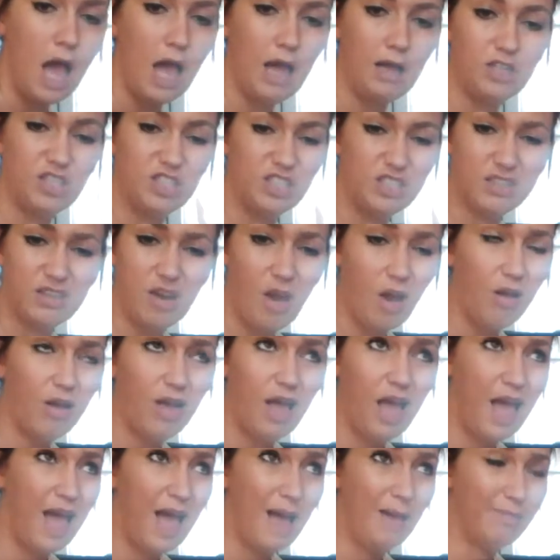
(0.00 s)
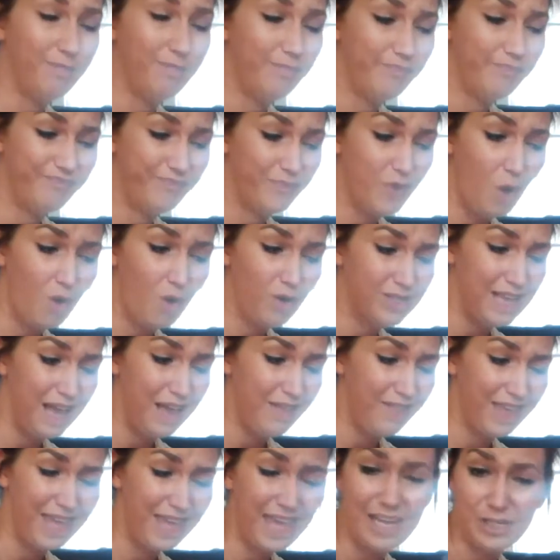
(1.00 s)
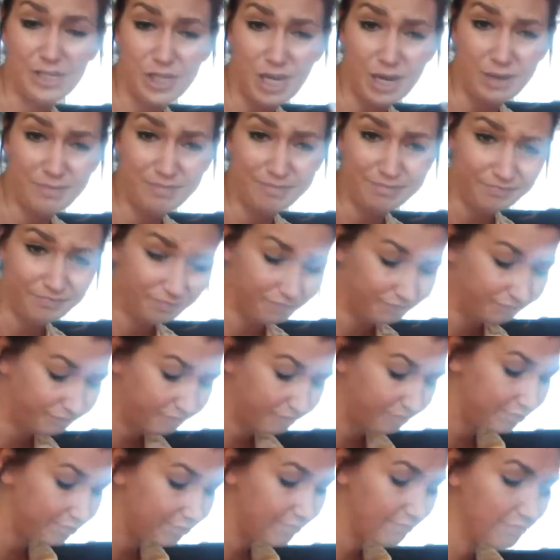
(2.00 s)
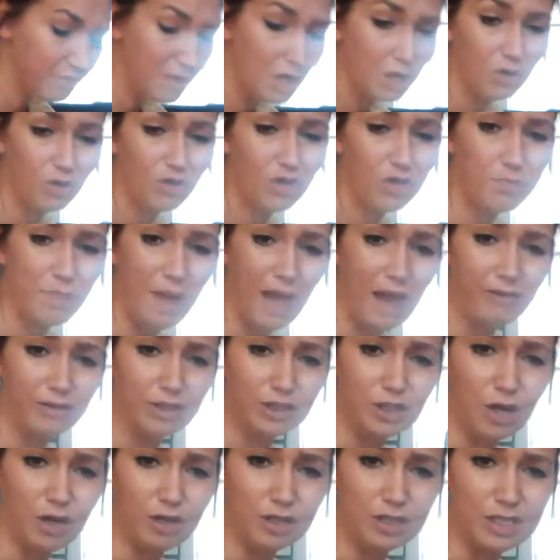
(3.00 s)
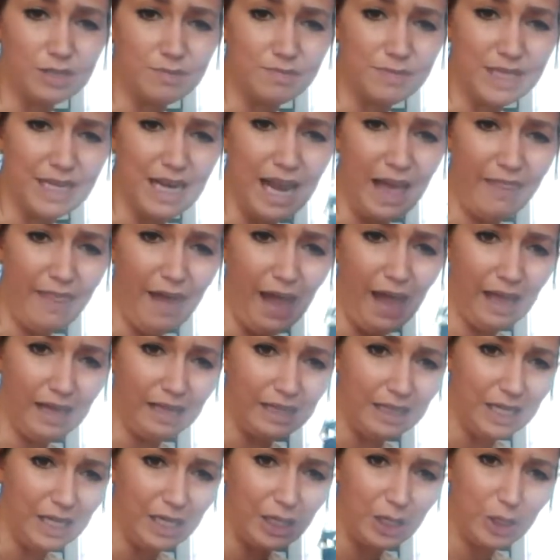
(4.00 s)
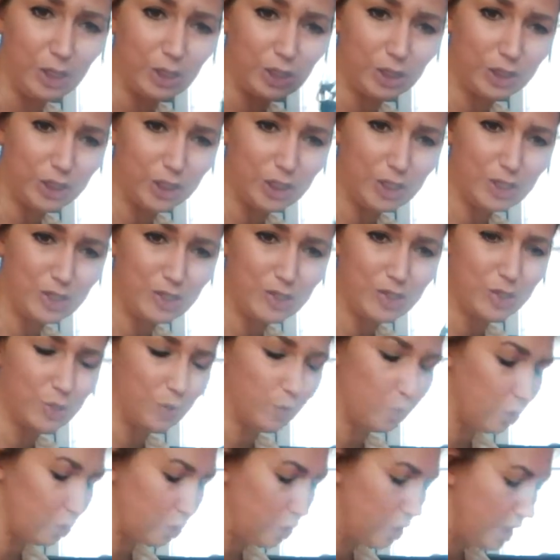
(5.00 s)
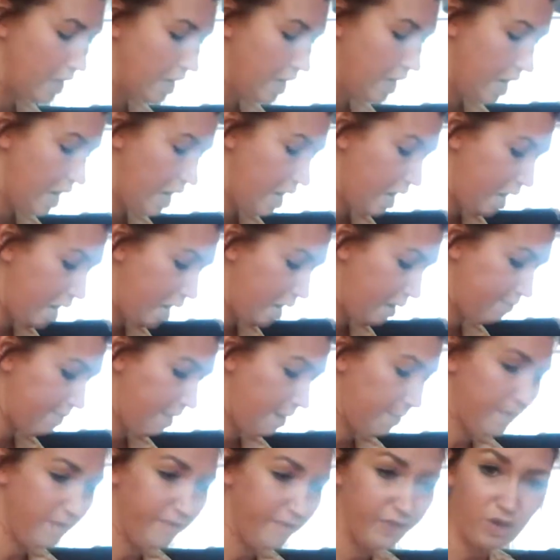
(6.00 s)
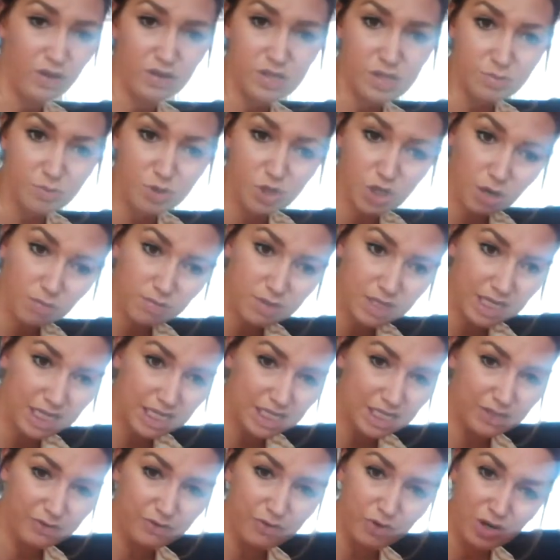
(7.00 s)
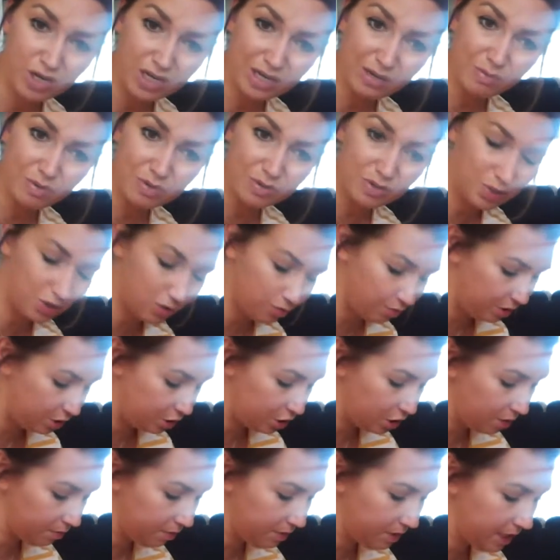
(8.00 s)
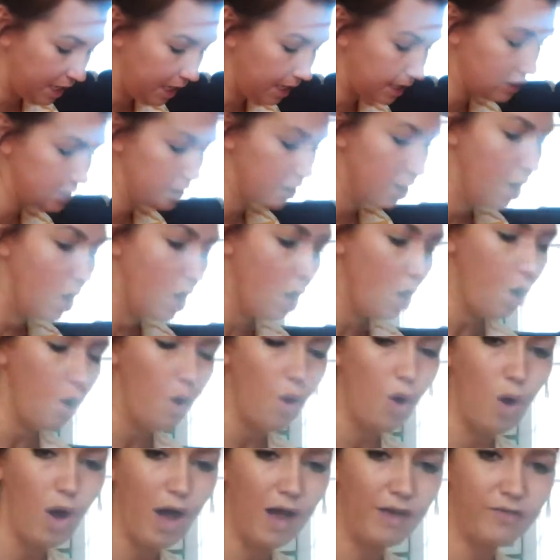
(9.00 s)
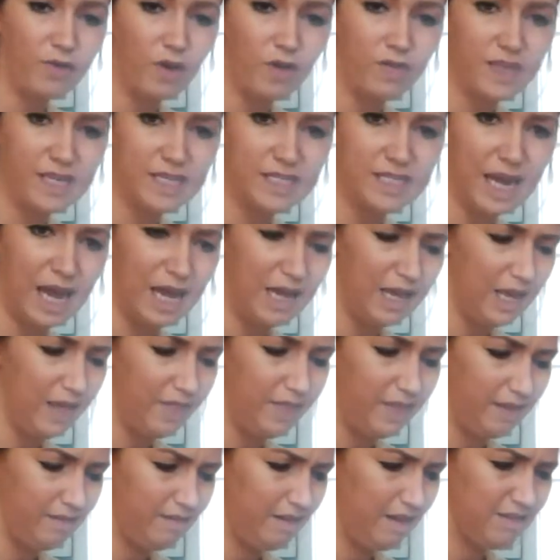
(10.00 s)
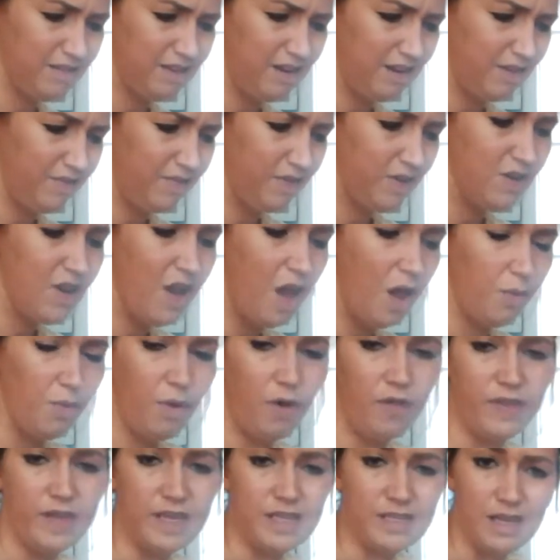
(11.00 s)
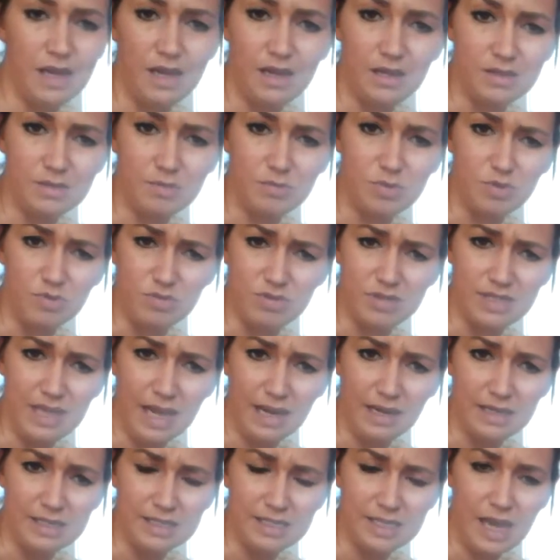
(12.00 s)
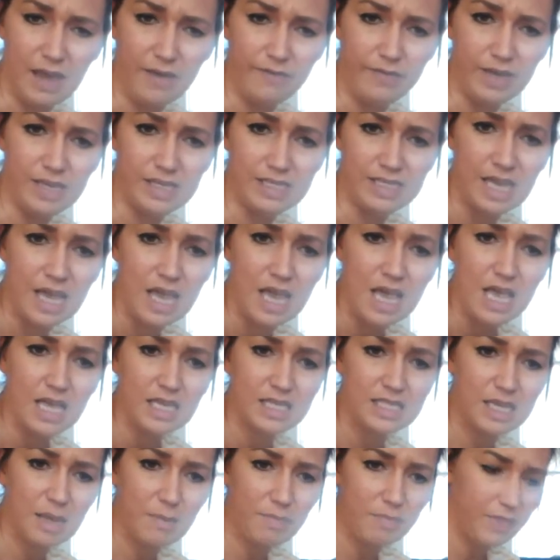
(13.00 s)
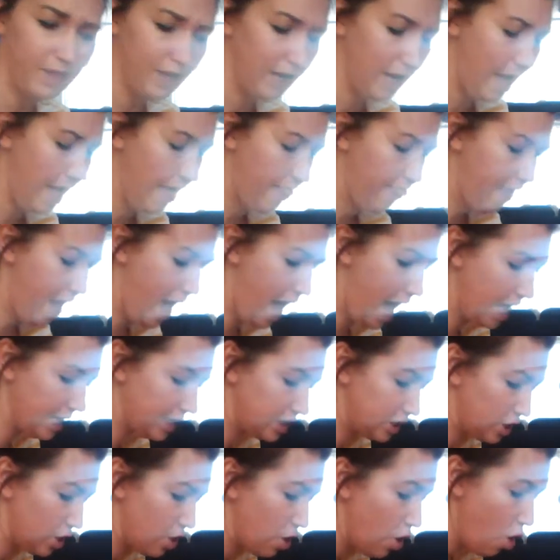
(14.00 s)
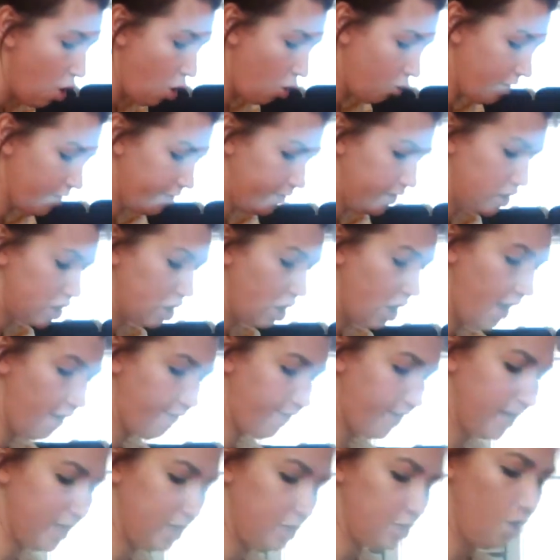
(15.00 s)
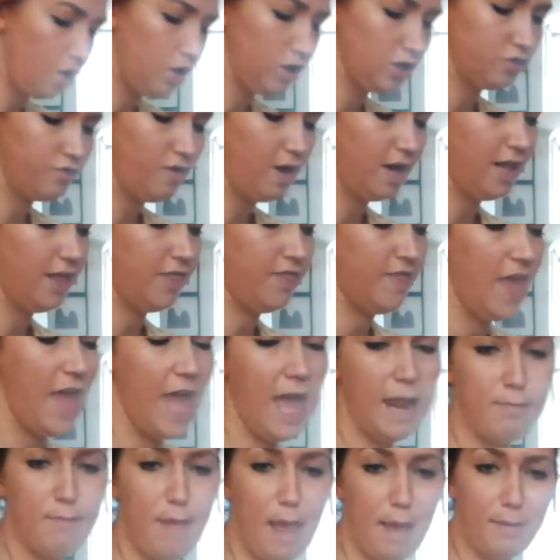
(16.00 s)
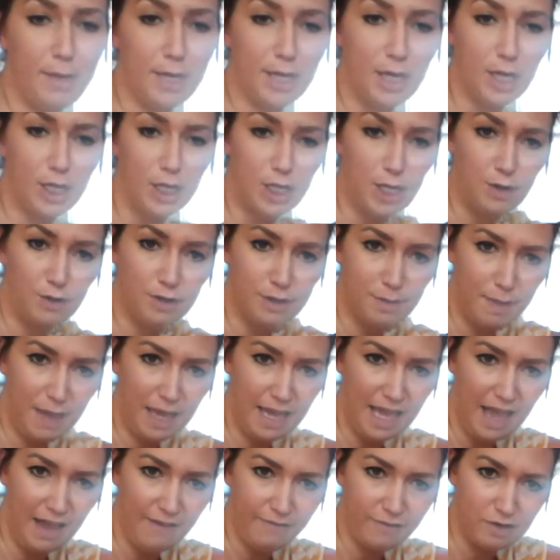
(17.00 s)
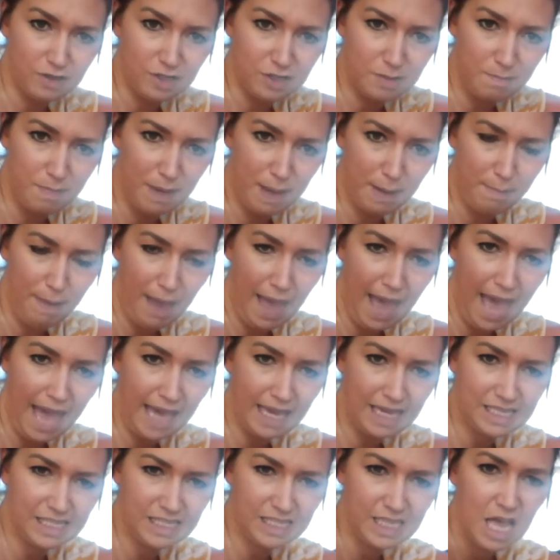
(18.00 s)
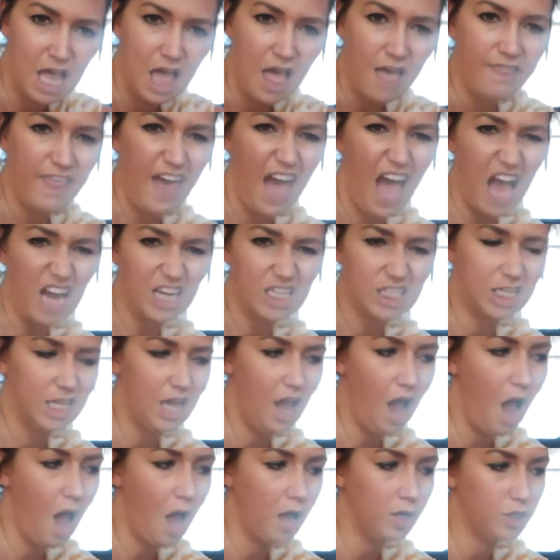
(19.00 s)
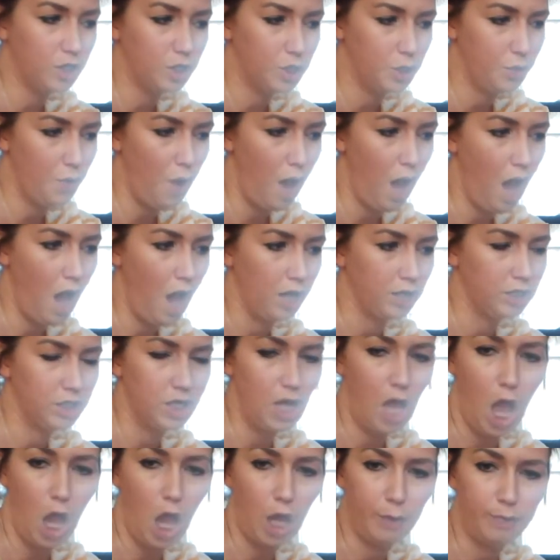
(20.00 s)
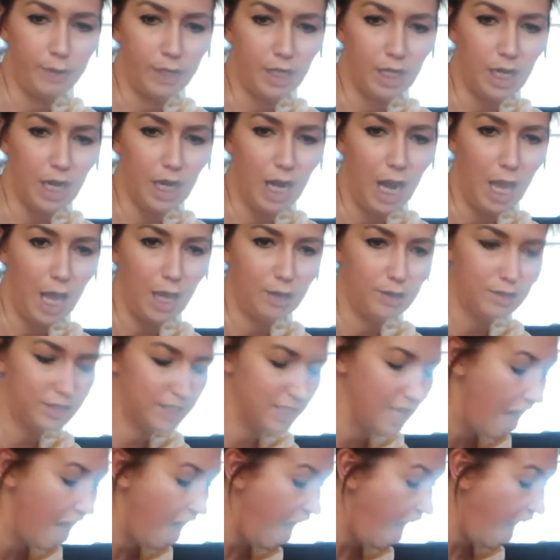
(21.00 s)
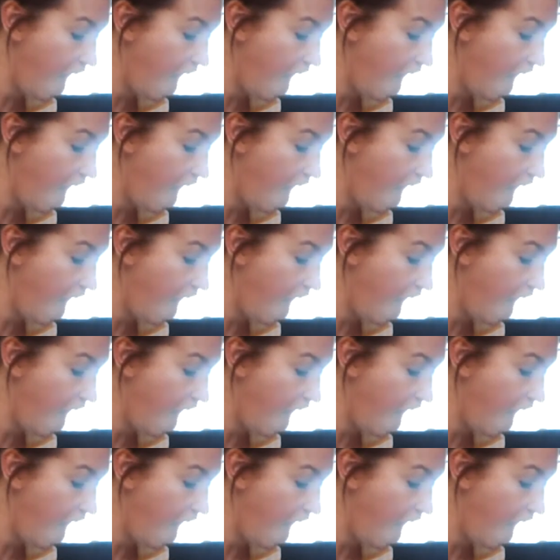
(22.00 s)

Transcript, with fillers: uh, just to, um, tongs out of the kitchen, another pair of tongs, something like that you could use, or uh, maybe if you've got some chopsticks, if your little one's good with chopsticks, or I've got these like, I think, I don't even know what these are, some sort of salad servers, something like that. Or if you don't have any tongs or anything, maybe you could use a big, I've got some big pegs that actually aren't too hard to open and close.